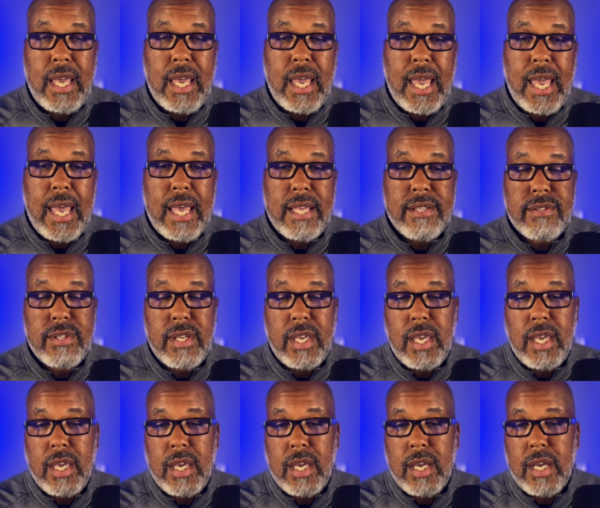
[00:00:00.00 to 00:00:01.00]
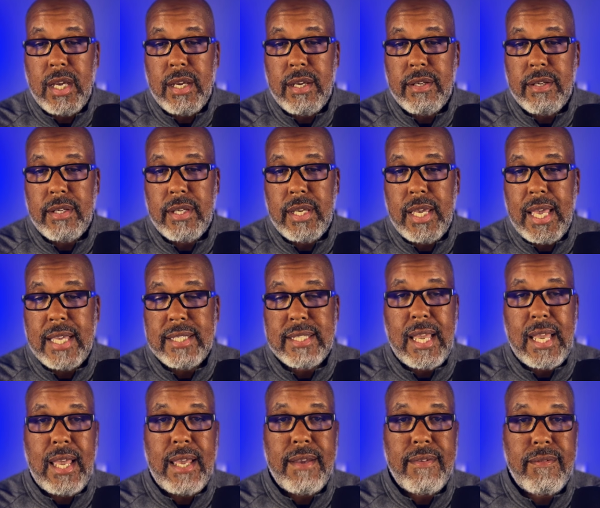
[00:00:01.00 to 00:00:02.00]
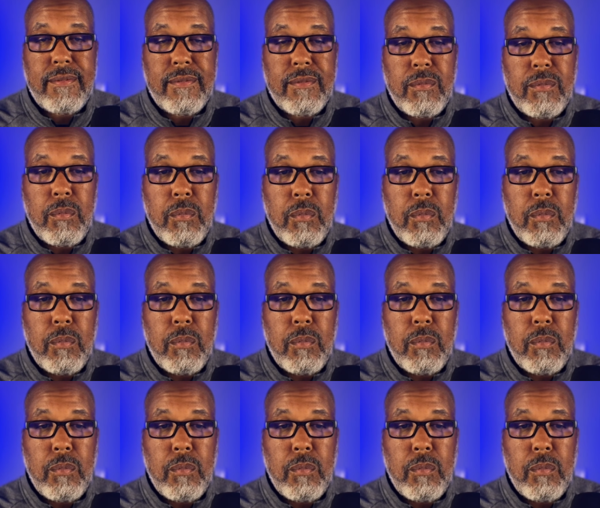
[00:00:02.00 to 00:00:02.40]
as a uh, as I've